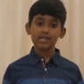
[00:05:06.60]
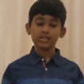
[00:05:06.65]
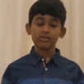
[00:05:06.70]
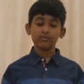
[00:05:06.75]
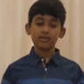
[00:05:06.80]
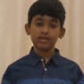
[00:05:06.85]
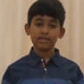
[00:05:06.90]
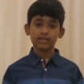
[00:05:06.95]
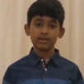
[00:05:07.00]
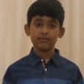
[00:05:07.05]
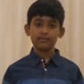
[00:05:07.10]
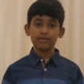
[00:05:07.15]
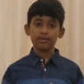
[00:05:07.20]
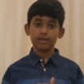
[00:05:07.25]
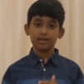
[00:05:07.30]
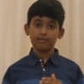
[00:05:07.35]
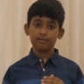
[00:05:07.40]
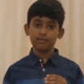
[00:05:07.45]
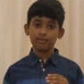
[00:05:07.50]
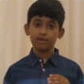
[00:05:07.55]
X-rays
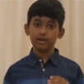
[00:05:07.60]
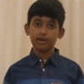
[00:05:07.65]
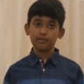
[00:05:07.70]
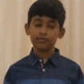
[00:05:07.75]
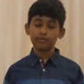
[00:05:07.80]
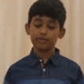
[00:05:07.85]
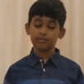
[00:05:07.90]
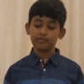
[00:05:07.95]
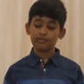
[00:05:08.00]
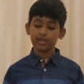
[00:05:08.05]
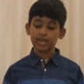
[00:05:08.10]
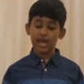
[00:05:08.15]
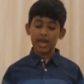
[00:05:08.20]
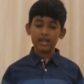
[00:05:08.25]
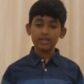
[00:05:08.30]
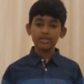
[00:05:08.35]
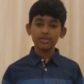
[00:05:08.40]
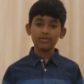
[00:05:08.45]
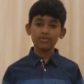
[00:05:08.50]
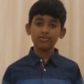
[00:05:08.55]
developed out of
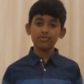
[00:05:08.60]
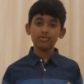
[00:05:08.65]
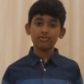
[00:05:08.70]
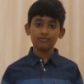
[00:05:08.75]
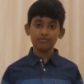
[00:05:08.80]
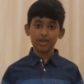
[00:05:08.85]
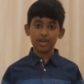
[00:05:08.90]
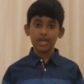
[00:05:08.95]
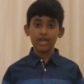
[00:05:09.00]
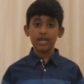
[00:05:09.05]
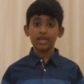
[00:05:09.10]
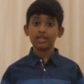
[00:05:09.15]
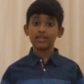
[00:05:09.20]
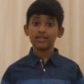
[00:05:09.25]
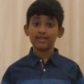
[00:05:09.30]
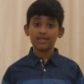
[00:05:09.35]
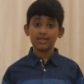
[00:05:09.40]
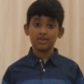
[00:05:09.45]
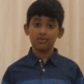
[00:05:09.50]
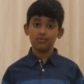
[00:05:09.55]
cathode ray
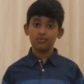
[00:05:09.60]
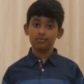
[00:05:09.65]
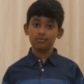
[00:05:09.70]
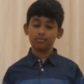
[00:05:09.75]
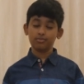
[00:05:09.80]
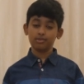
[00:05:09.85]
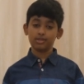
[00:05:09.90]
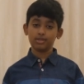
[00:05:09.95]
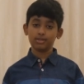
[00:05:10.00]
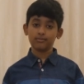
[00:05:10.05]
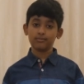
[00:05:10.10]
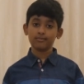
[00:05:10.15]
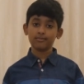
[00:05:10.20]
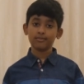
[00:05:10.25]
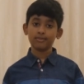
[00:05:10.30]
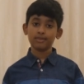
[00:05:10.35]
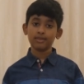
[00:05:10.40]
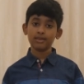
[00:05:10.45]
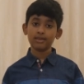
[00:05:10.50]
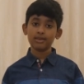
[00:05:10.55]
tubes.
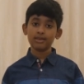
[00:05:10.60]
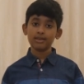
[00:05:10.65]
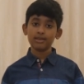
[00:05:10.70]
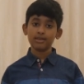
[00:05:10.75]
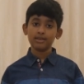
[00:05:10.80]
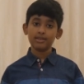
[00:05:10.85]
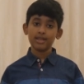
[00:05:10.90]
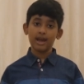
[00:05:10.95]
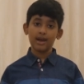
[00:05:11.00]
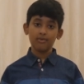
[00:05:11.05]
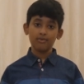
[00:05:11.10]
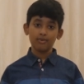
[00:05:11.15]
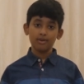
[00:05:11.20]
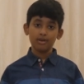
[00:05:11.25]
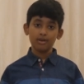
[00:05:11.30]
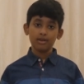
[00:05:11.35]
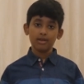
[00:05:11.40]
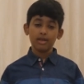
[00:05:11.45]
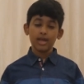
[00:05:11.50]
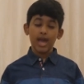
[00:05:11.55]
Now,
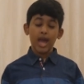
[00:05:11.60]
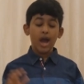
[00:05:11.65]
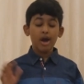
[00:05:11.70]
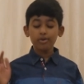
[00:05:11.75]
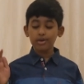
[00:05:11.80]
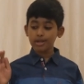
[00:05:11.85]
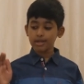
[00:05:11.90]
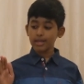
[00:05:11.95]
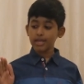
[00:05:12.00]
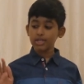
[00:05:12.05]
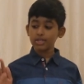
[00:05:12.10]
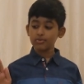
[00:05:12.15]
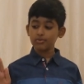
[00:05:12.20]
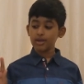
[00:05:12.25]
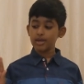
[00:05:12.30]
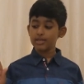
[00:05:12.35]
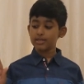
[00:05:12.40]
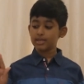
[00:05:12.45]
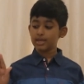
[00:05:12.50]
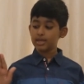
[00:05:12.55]
how can
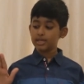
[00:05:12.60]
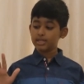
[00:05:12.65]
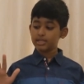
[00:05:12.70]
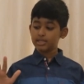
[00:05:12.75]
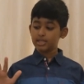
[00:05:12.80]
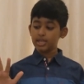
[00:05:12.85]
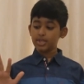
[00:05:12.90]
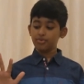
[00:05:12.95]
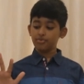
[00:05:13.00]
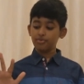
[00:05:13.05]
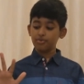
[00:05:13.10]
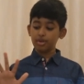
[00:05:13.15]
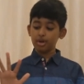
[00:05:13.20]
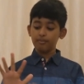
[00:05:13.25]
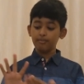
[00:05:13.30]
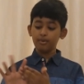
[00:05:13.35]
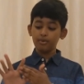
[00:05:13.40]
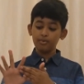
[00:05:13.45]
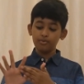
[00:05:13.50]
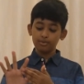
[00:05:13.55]
X-rays see through your
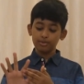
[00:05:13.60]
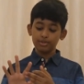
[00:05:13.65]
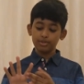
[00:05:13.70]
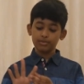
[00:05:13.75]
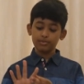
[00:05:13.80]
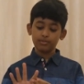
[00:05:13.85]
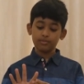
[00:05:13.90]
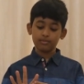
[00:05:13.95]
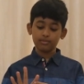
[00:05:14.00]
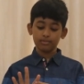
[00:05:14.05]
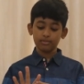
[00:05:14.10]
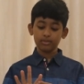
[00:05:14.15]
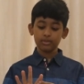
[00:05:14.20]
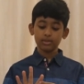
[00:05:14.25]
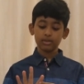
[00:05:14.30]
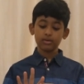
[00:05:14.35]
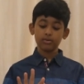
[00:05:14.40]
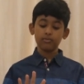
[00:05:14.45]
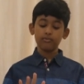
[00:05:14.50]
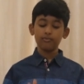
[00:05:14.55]
bones?
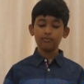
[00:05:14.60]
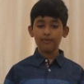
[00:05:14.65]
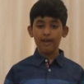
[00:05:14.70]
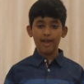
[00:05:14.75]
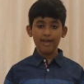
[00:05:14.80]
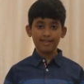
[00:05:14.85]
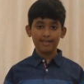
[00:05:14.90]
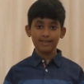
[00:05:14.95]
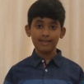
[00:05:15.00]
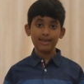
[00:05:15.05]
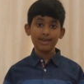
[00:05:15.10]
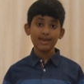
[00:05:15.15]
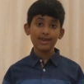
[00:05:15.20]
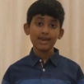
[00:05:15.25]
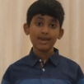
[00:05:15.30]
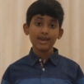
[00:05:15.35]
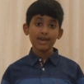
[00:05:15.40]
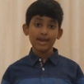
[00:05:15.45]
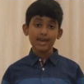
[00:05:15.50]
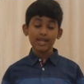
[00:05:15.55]
Well,
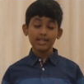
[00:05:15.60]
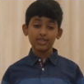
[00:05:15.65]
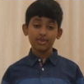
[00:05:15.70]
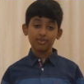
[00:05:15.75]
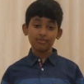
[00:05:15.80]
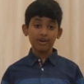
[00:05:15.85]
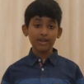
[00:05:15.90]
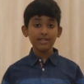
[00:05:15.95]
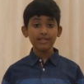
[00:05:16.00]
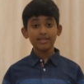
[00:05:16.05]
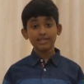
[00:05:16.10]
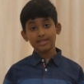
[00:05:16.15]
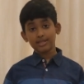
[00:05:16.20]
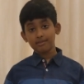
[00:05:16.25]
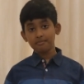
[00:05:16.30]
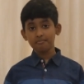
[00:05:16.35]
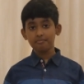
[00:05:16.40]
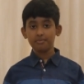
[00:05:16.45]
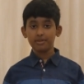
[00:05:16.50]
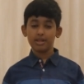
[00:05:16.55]
it's quite
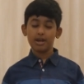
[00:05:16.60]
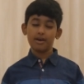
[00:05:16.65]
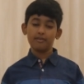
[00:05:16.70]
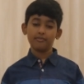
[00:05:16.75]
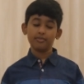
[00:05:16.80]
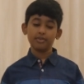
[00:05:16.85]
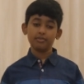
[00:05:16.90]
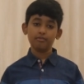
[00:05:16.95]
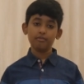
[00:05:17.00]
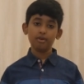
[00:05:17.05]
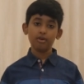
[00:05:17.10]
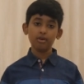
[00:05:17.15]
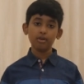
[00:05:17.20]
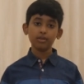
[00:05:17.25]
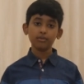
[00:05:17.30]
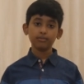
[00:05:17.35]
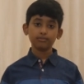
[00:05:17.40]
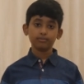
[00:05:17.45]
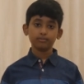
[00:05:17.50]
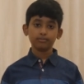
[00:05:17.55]
simple after
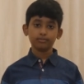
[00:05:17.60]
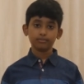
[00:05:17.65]
all.